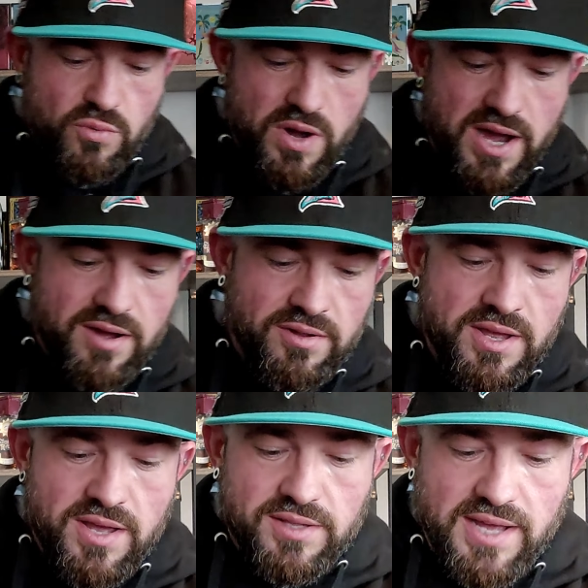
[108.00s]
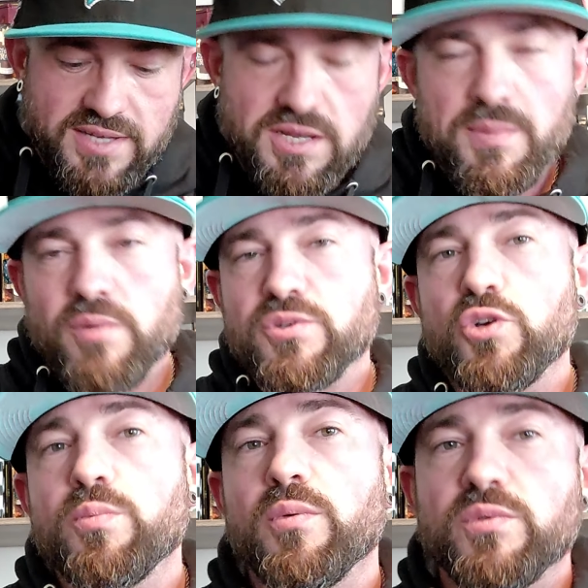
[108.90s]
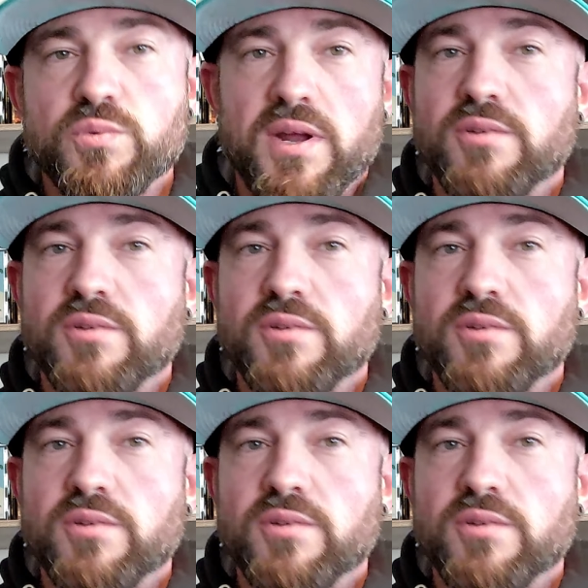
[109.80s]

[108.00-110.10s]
a while. Last time I was hooping was when